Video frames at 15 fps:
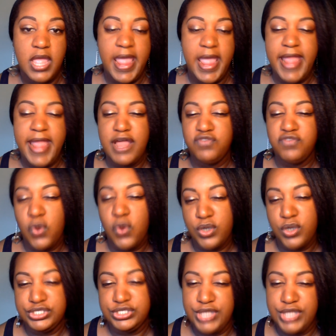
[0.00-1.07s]
And of
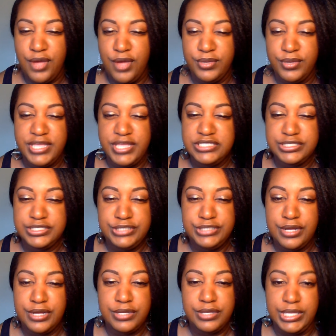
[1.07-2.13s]
course, he's a
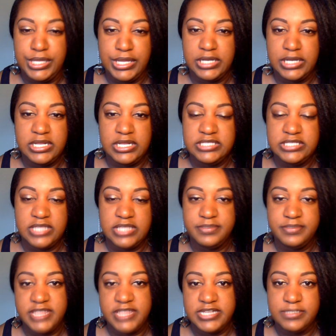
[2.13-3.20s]
young kid and he's
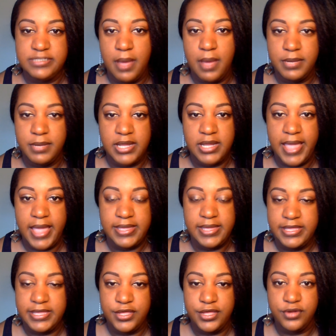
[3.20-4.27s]
upset his mama done got
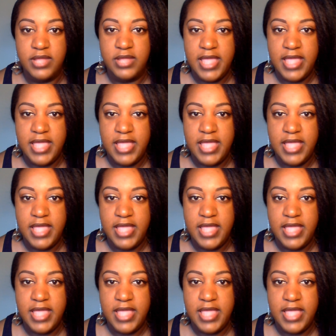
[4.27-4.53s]
killed.